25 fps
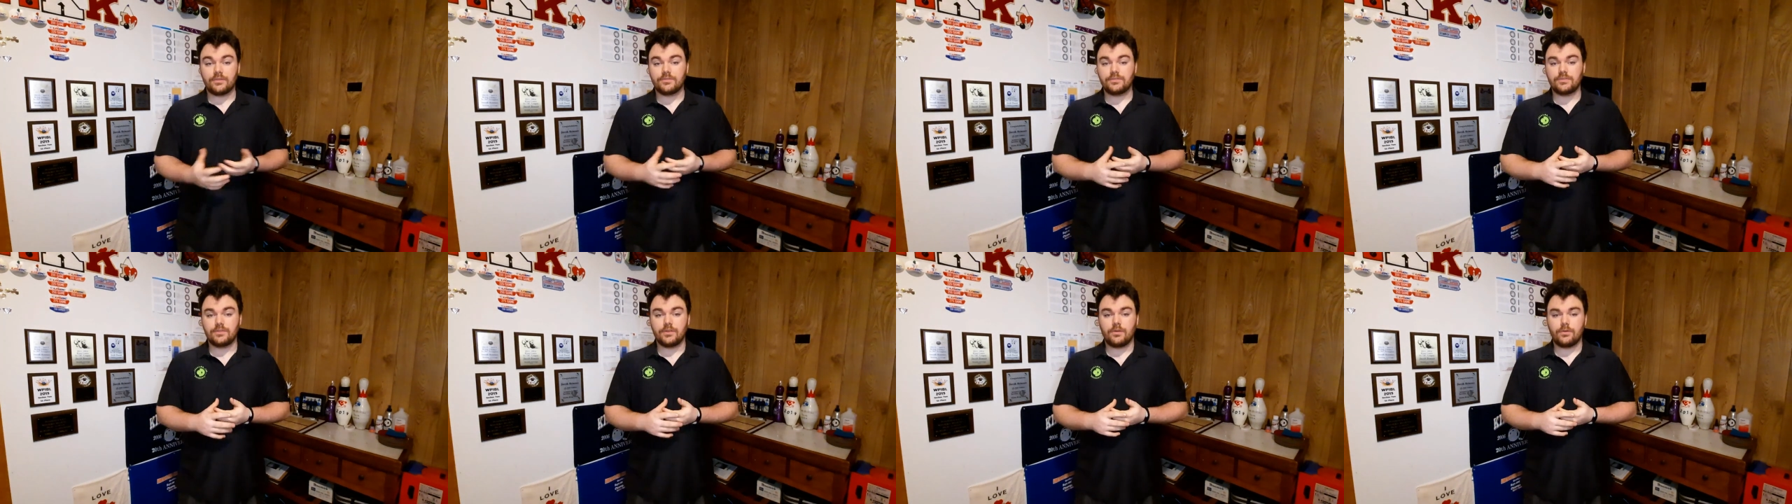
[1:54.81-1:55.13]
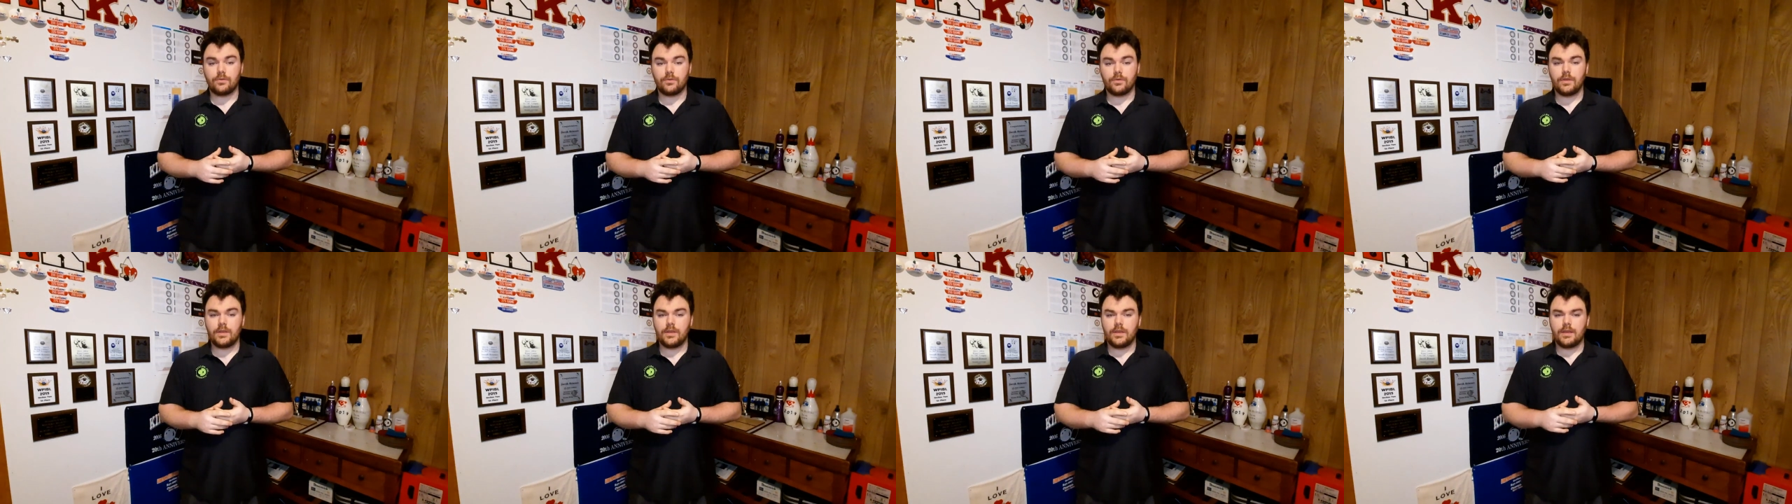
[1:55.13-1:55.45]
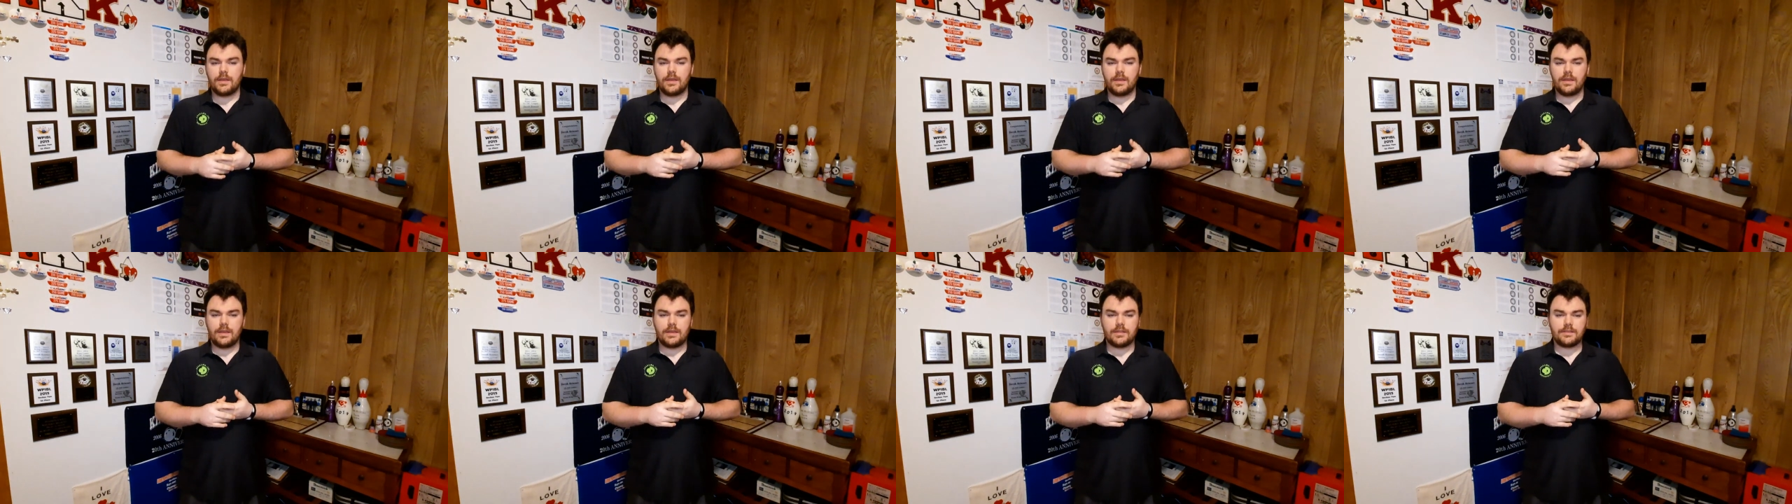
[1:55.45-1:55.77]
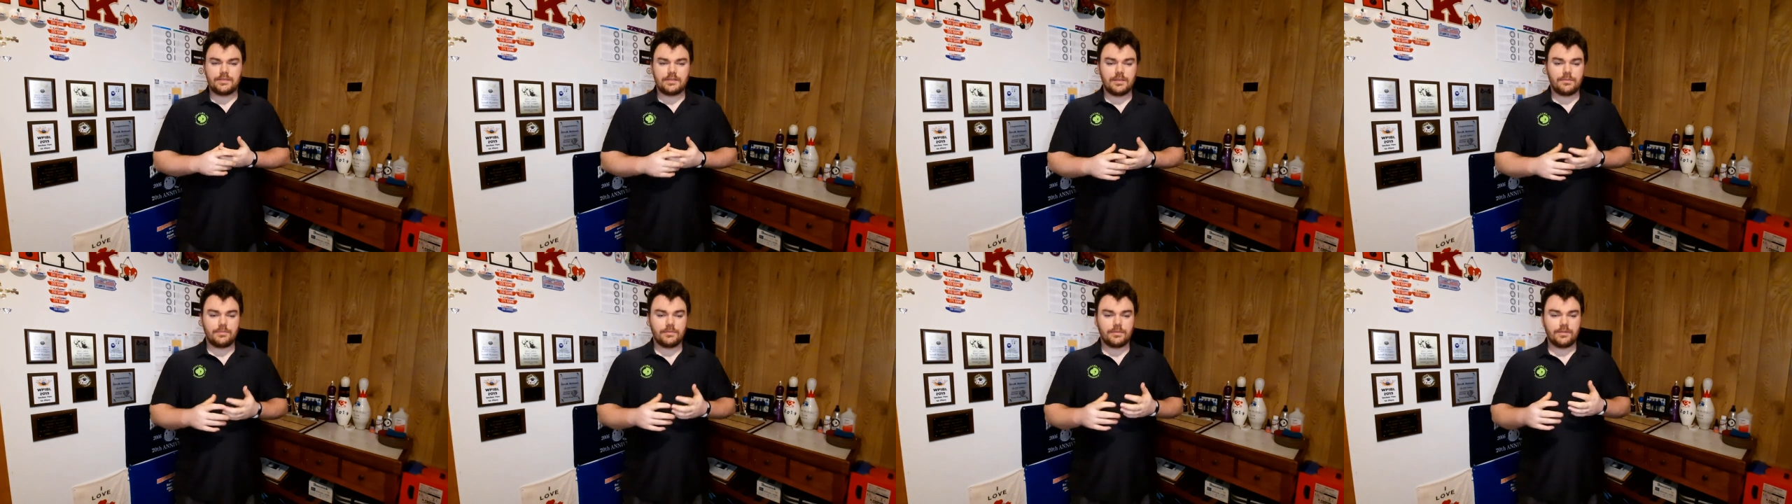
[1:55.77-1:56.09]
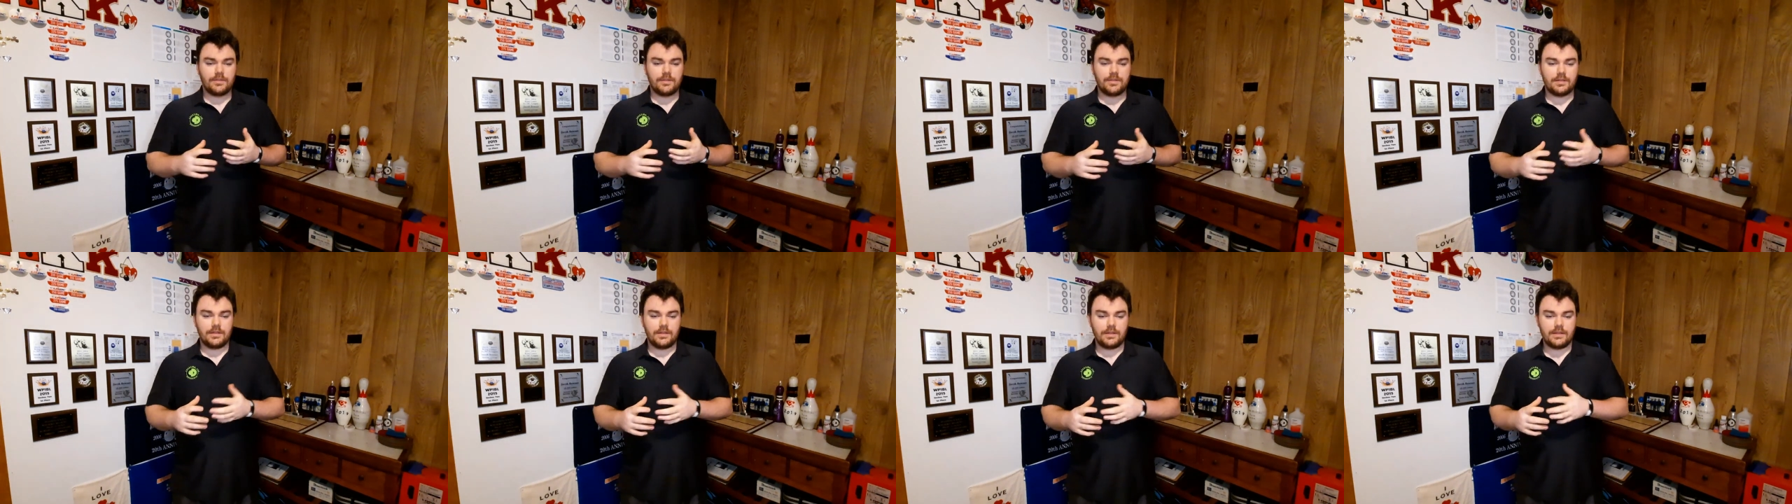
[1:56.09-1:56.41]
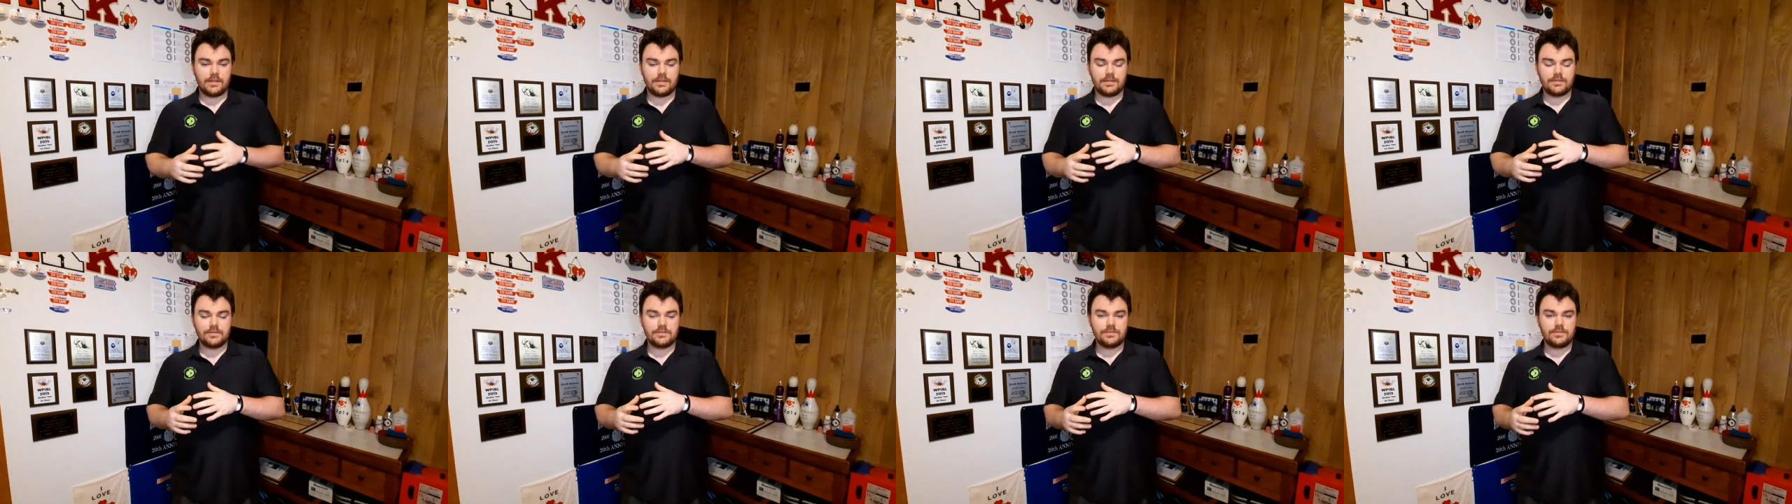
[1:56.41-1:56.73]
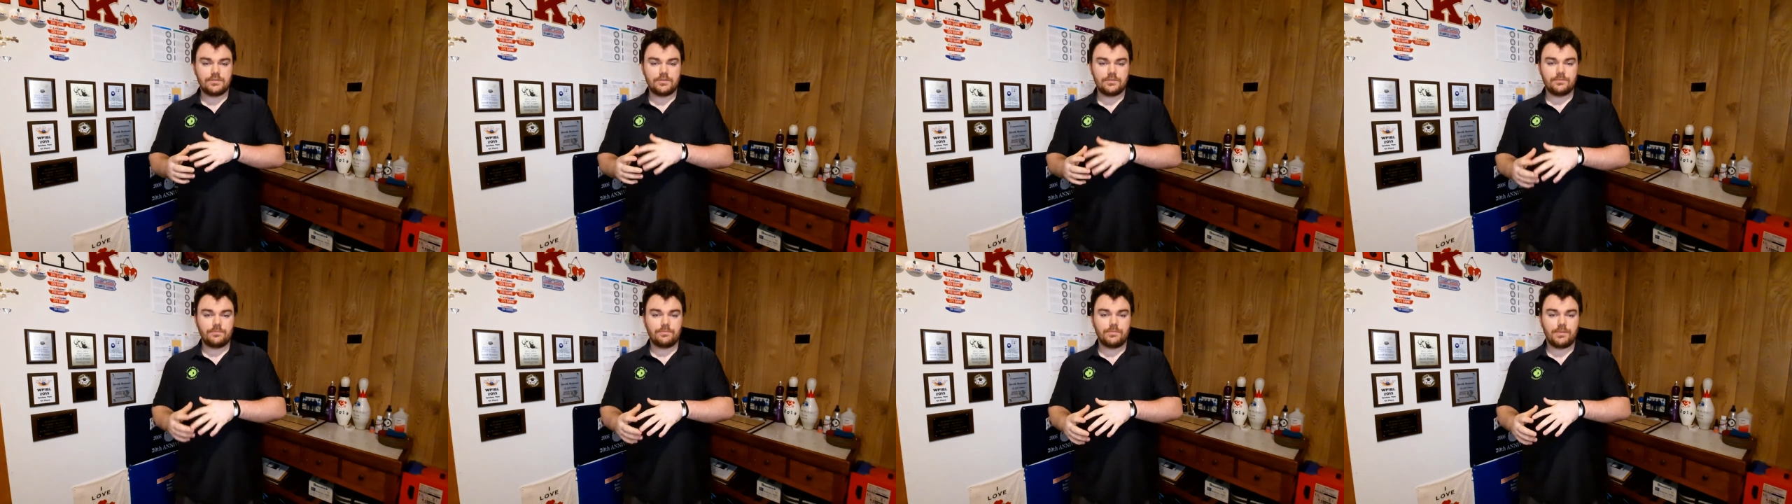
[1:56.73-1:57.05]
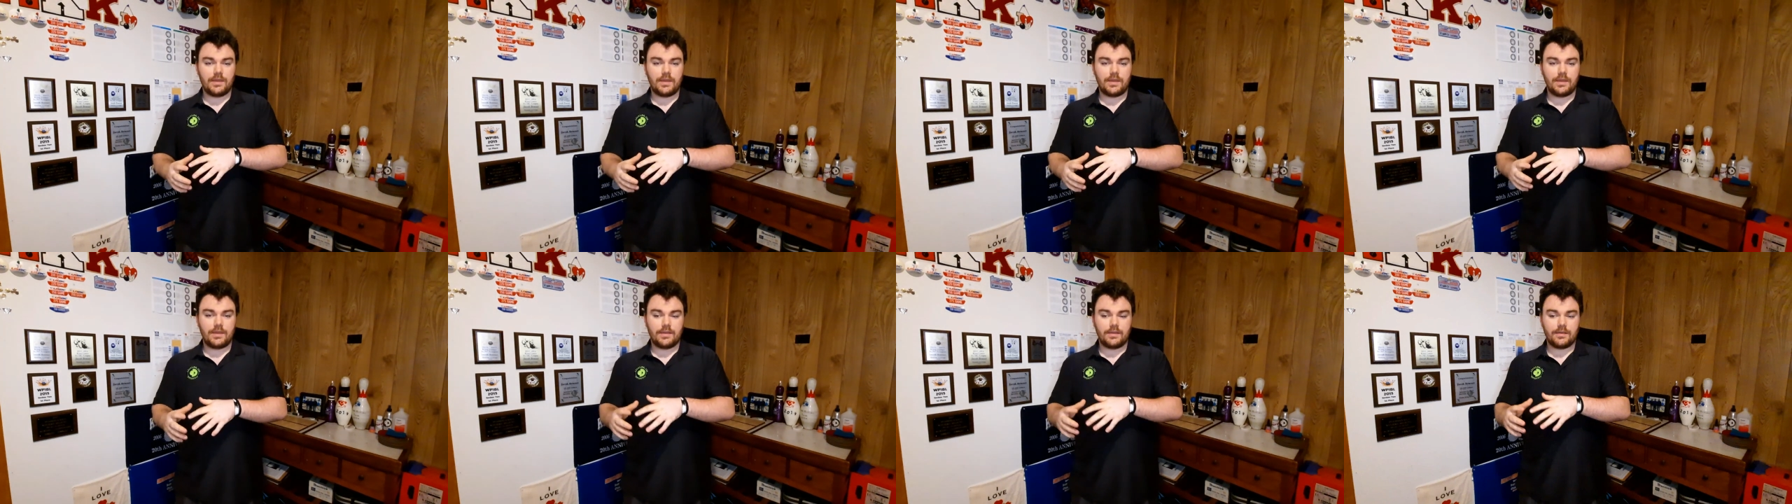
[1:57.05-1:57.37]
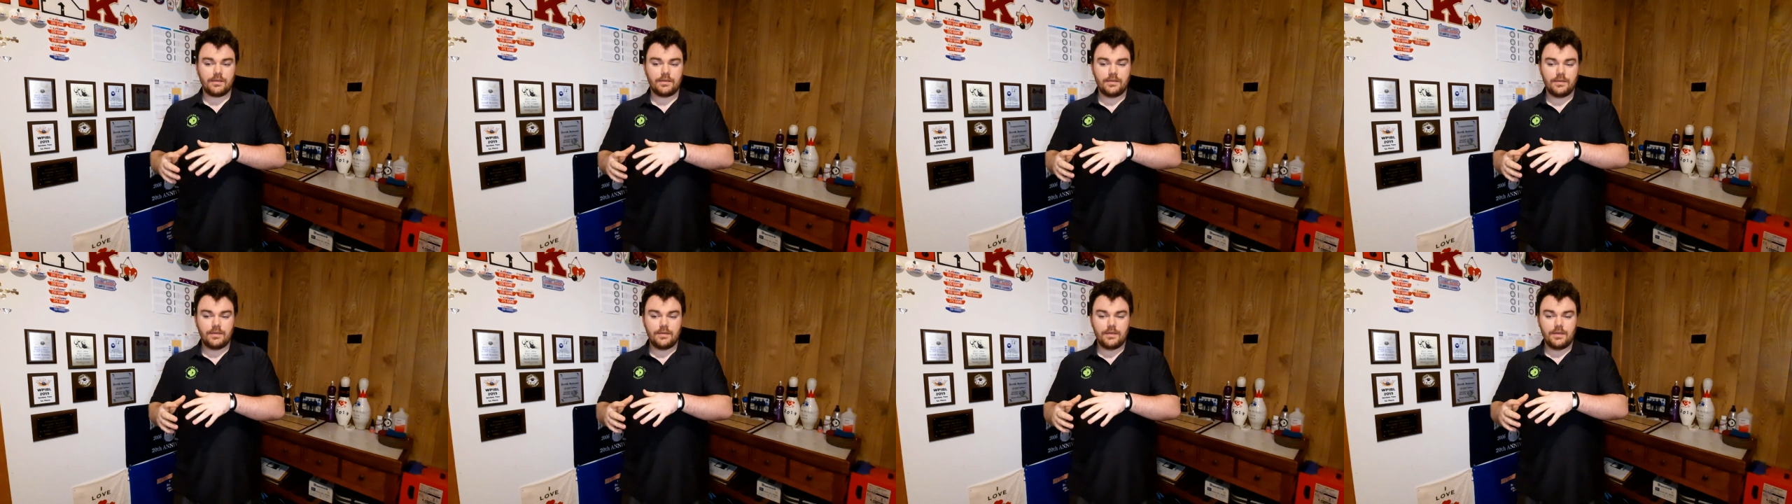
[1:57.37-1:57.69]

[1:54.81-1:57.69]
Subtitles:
so it typically leans to being